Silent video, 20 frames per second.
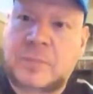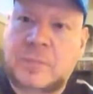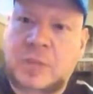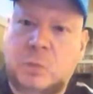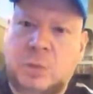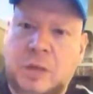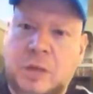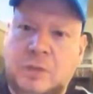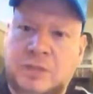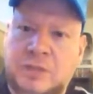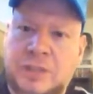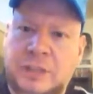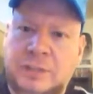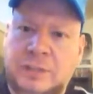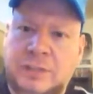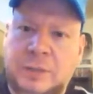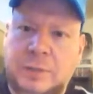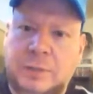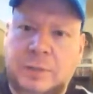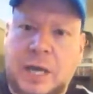What else can I
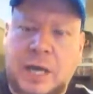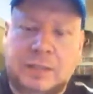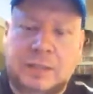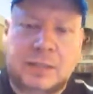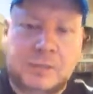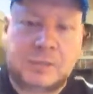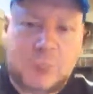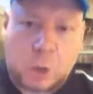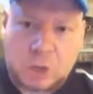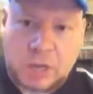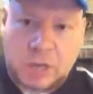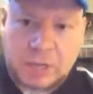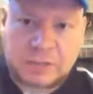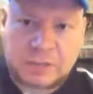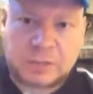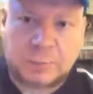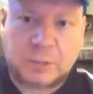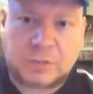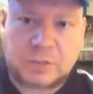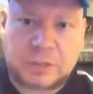tell you? I love all kinds
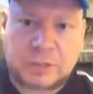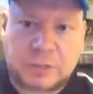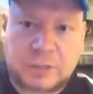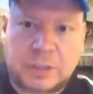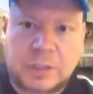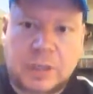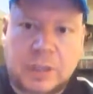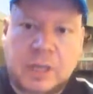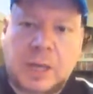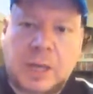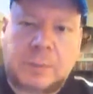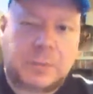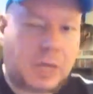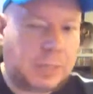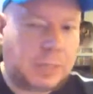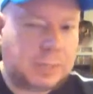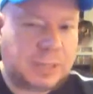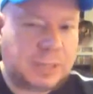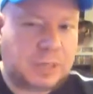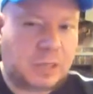of music. Not
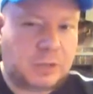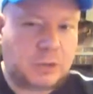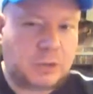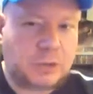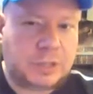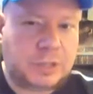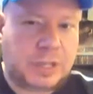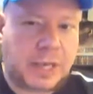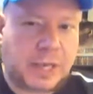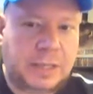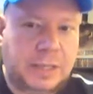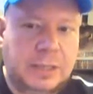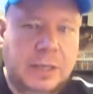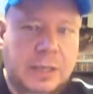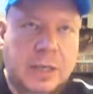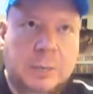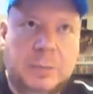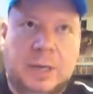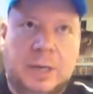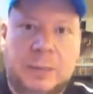a big country guy,
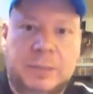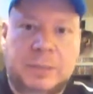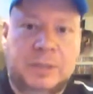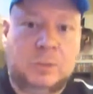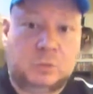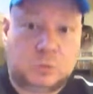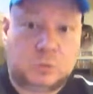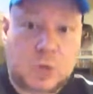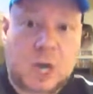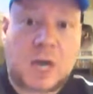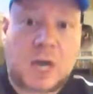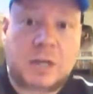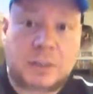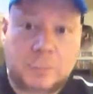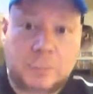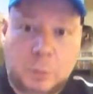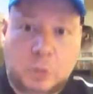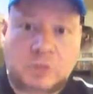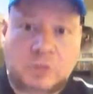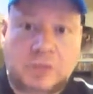but I'm into
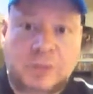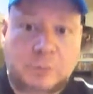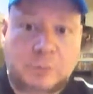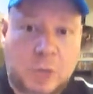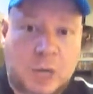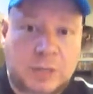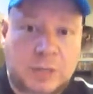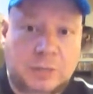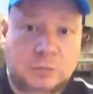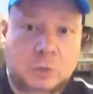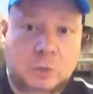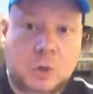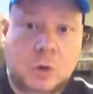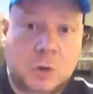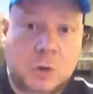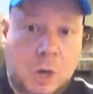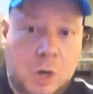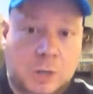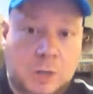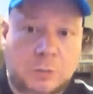rock, mostly rock and
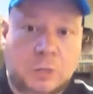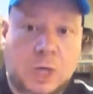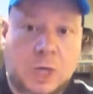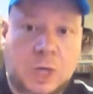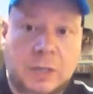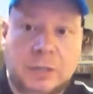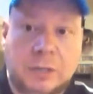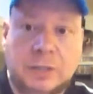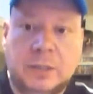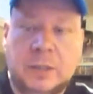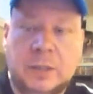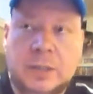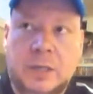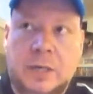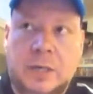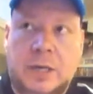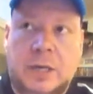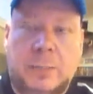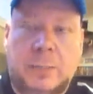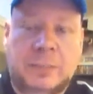roll, hard rock.
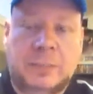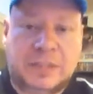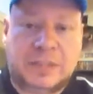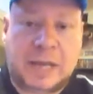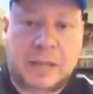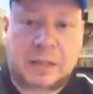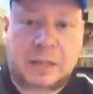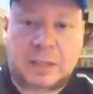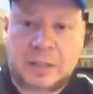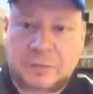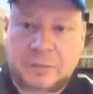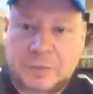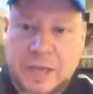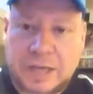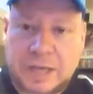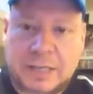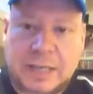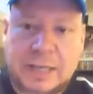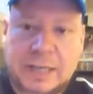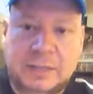Metallica,
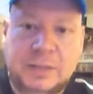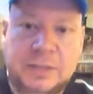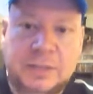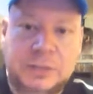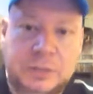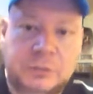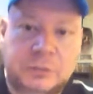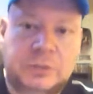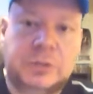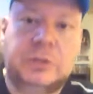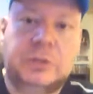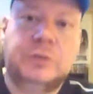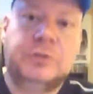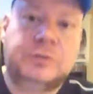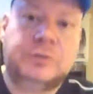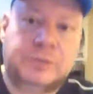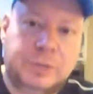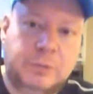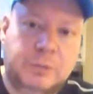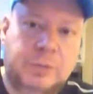Van Halen, U2,
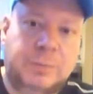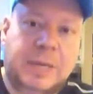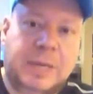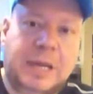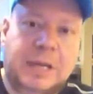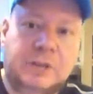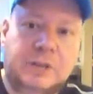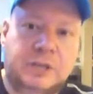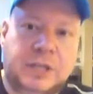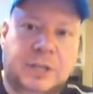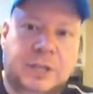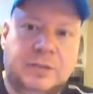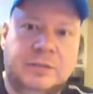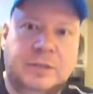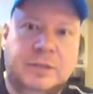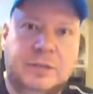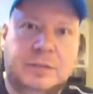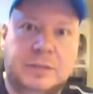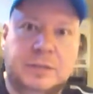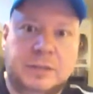Fleetwood Mac,
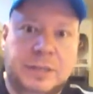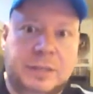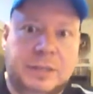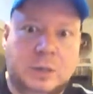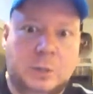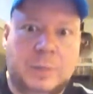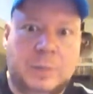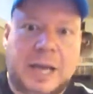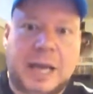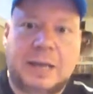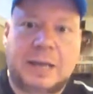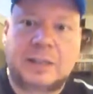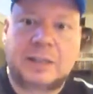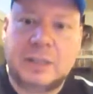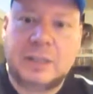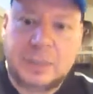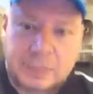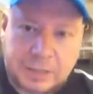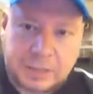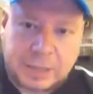Genesis, Nickelback.
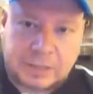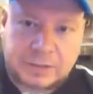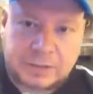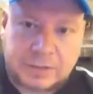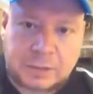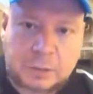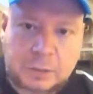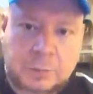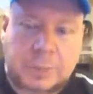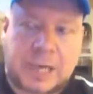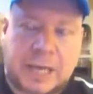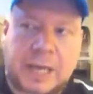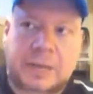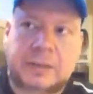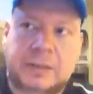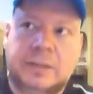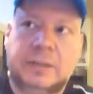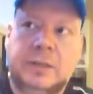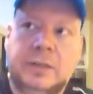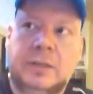Yes, Nickelback.